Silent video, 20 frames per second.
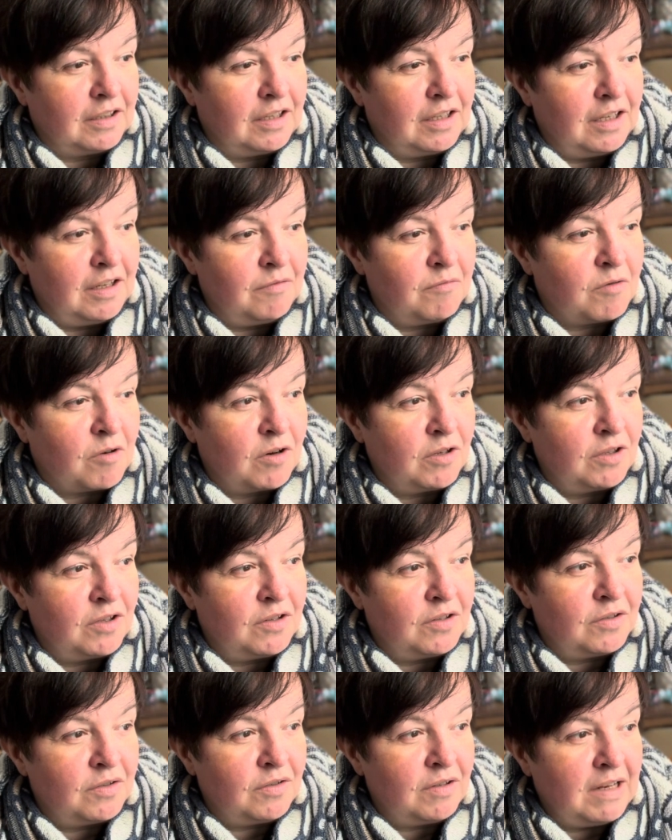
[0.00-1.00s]
wanted
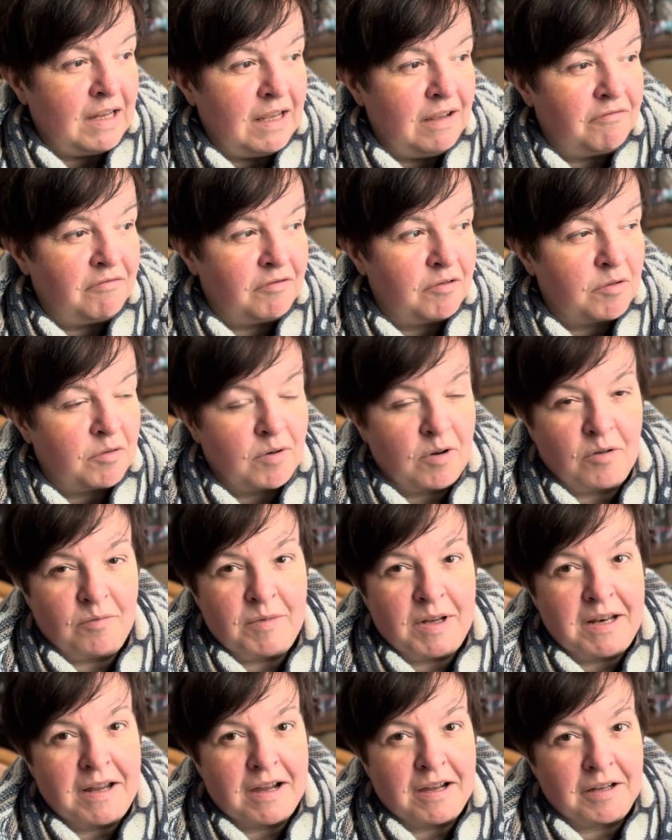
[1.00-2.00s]
to leave the
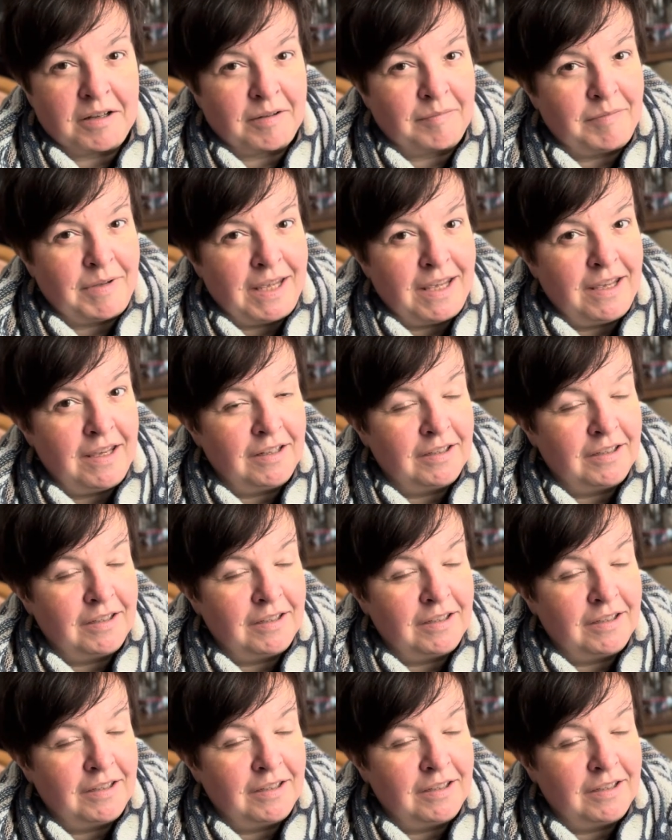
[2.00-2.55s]
Roman army,